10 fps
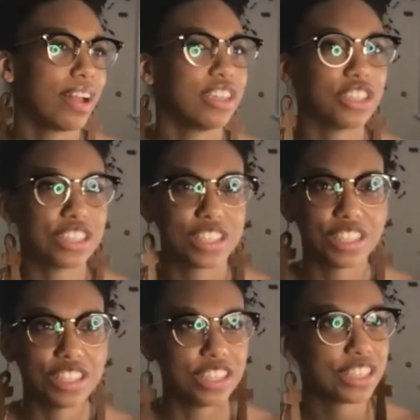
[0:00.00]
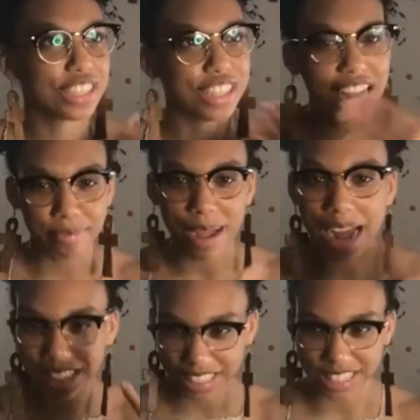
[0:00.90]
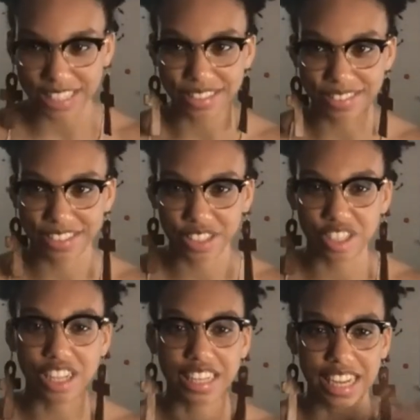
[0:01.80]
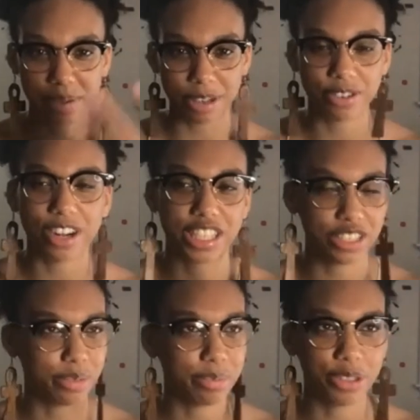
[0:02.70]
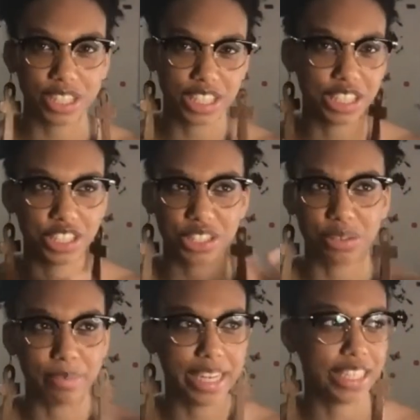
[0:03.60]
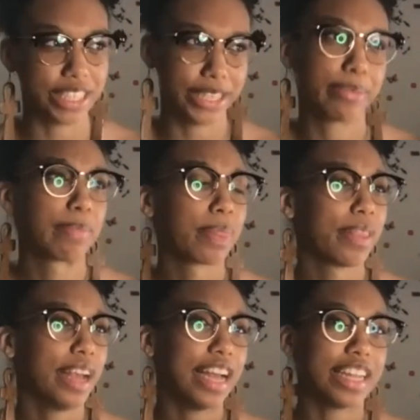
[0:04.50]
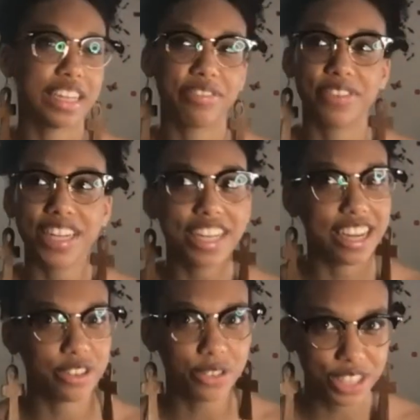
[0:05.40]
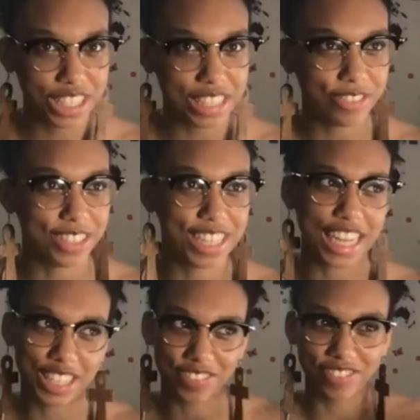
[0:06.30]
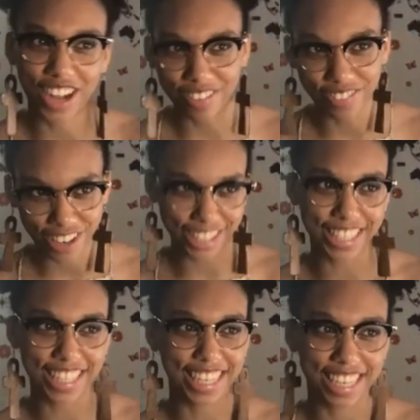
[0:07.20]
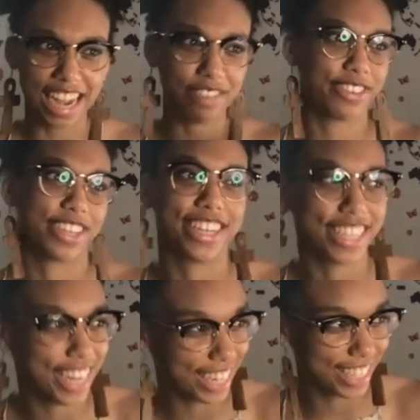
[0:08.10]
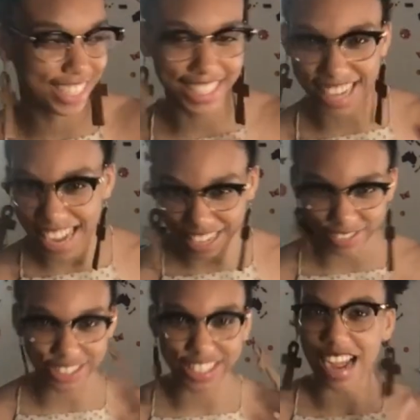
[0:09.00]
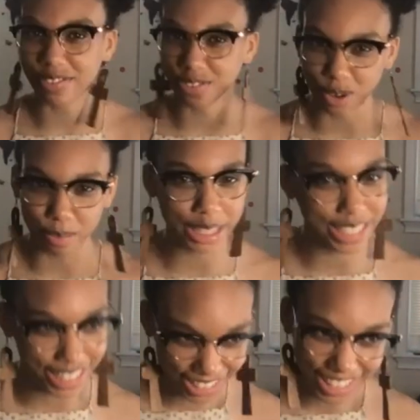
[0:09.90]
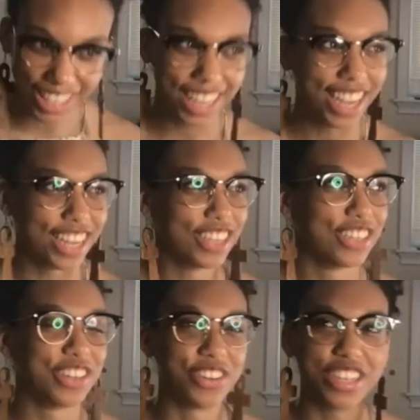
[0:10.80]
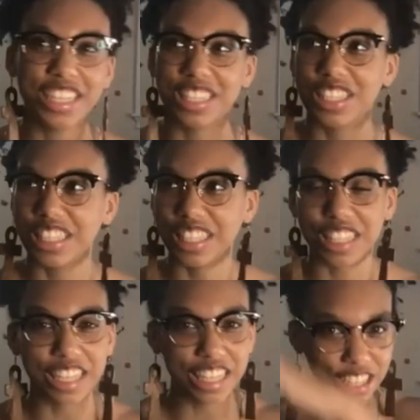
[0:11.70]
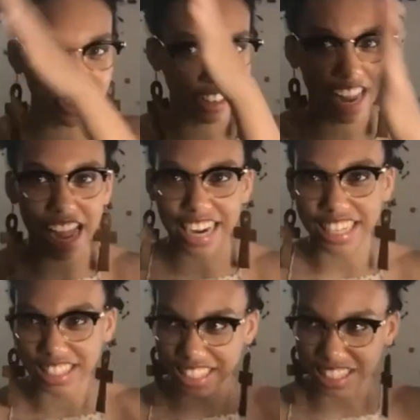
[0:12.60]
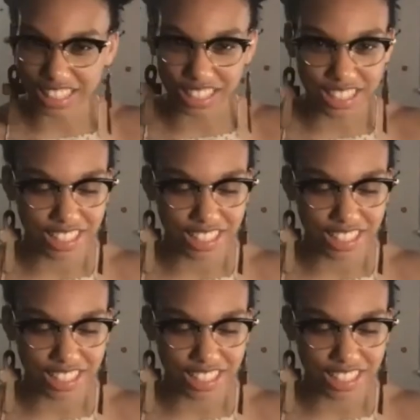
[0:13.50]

just that passion that came across in her music is just amazing. And then Fela Kuti was like the Bob Marley in Africa. Like, this guy was Afrobeat, you know, his linear lines and his